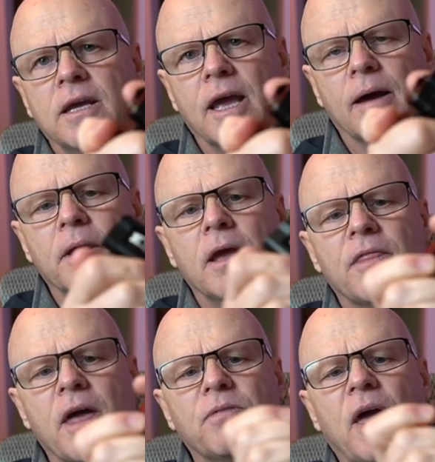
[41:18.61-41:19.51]
Yep,
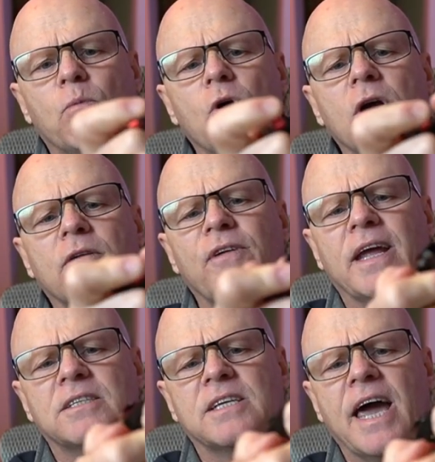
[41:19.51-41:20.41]
they, they work
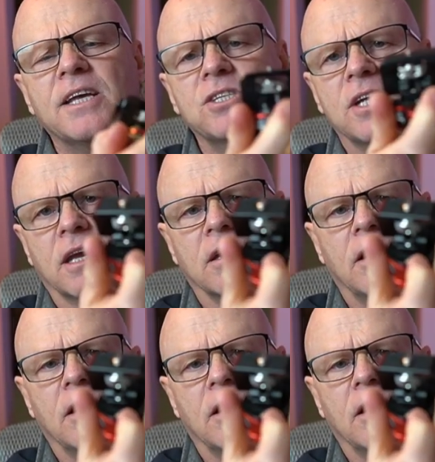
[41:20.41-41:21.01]
fantastic.